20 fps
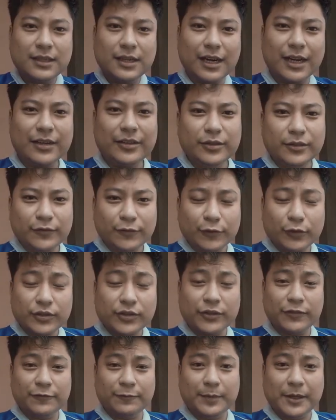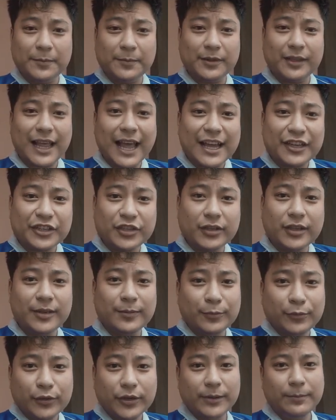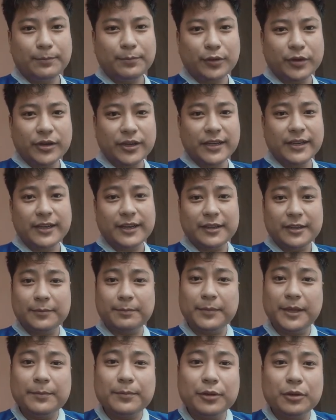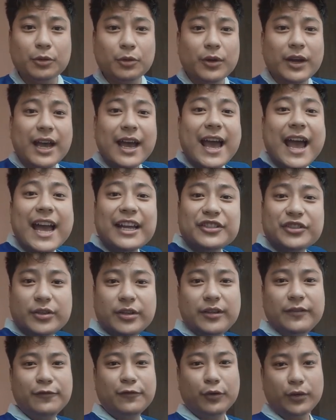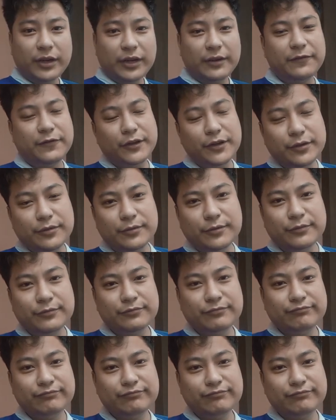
Are the votes of people actually more important than the people who are actually voting for you?